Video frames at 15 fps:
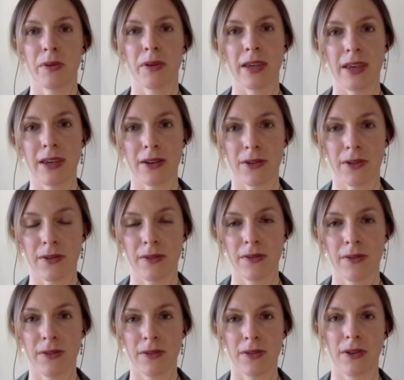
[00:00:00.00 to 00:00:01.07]
heal
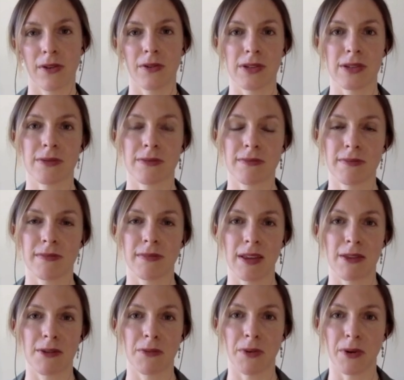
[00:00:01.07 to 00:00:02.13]
those in
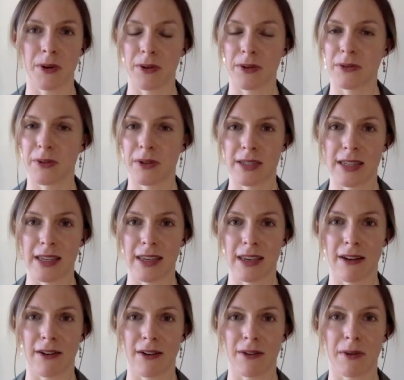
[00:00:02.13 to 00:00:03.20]
the world who are
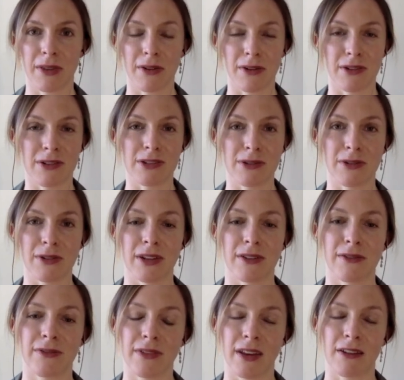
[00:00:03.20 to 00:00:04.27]
seeking her with her
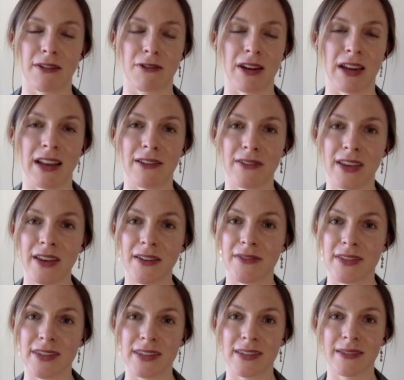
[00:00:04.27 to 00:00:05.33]
intuitive and creative
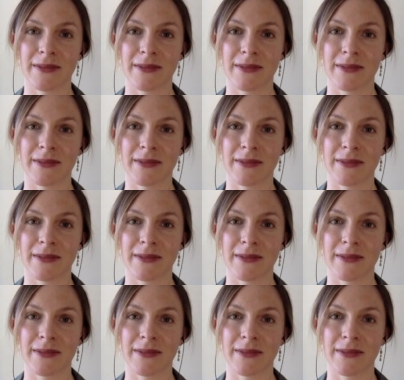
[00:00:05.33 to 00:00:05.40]
gifts.